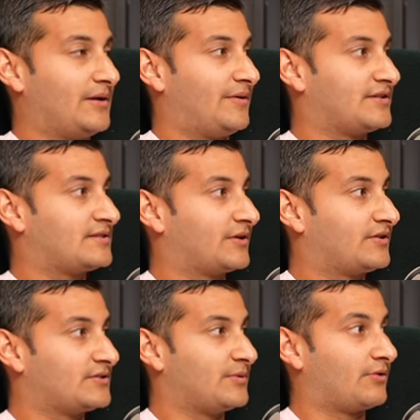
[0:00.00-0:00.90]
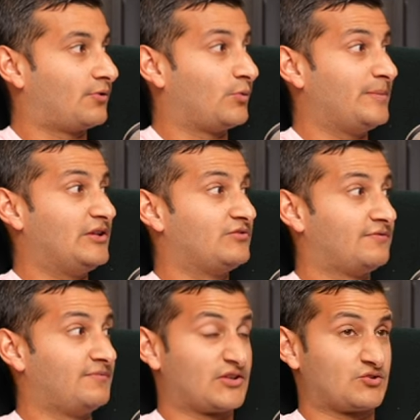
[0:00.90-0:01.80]
months because we thought we'd be
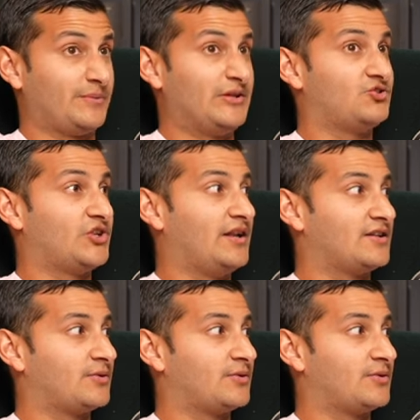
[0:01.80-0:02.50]
extremely genius,